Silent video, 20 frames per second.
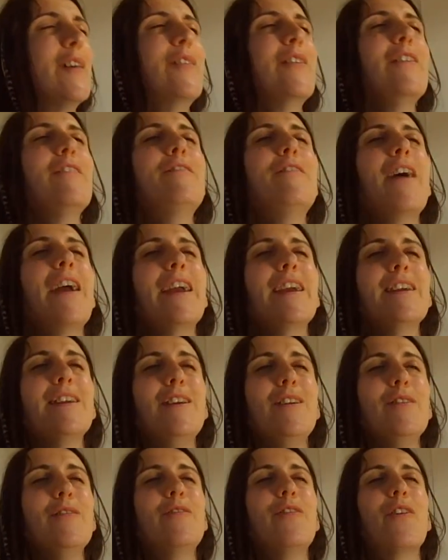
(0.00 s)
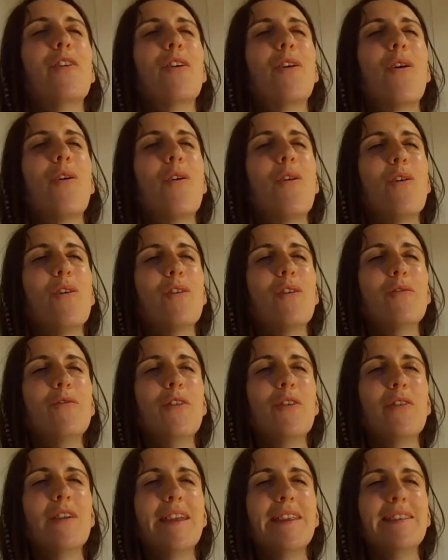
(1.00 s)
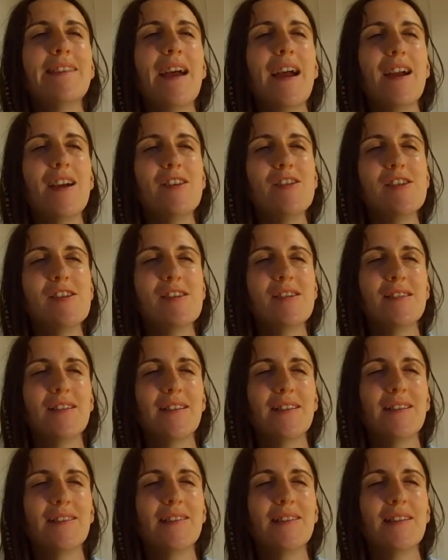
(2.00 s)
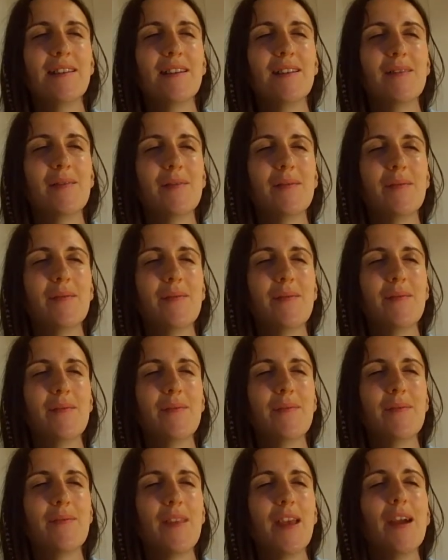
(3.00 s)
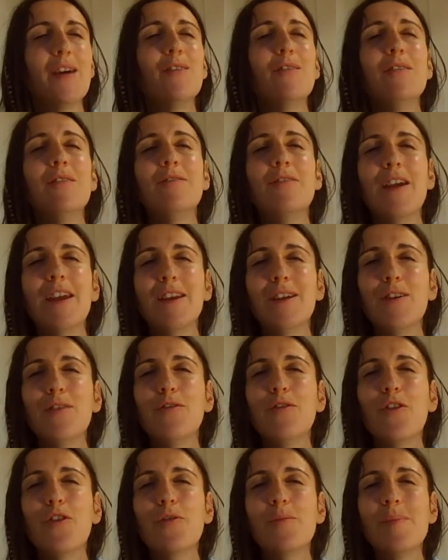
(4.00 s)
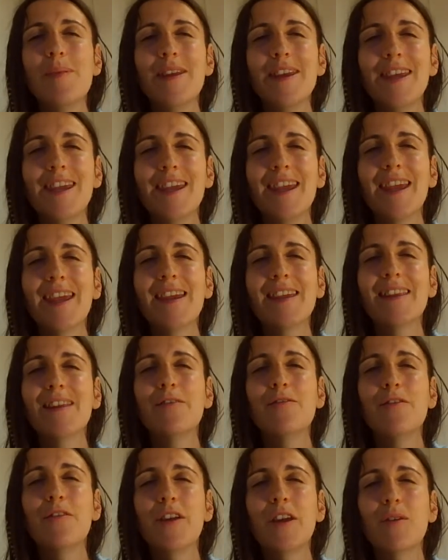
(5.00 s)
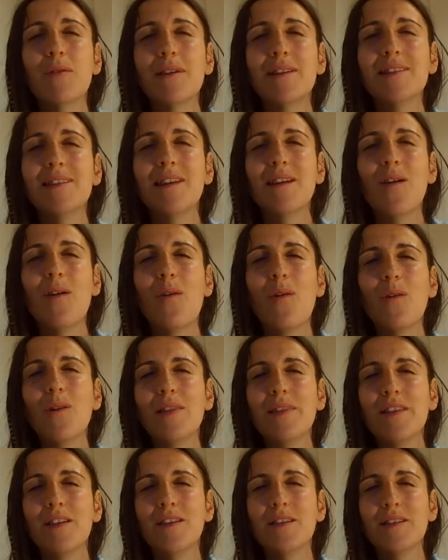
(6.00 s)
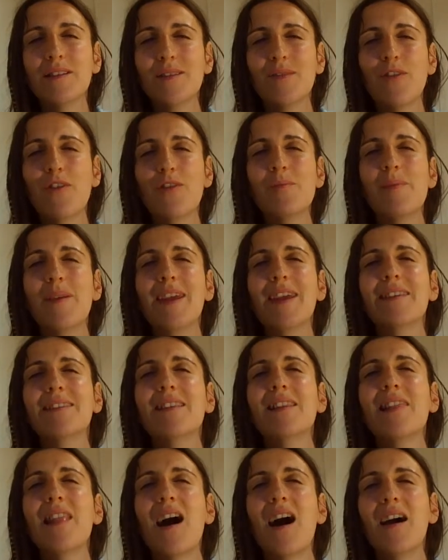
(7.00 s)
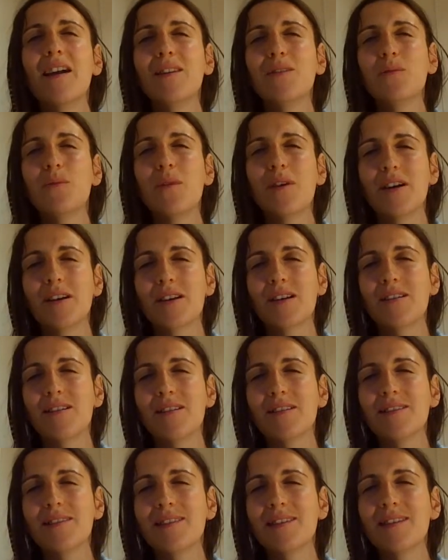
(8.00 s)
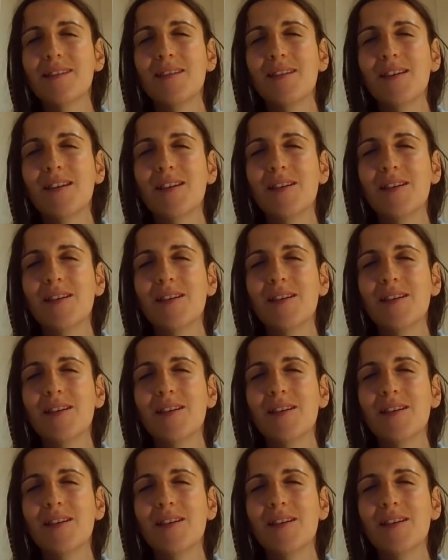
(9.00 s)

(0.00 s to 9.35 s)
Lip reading: We thank you for all of your intentions. We thank you for being the frequency holders, for being the light workers,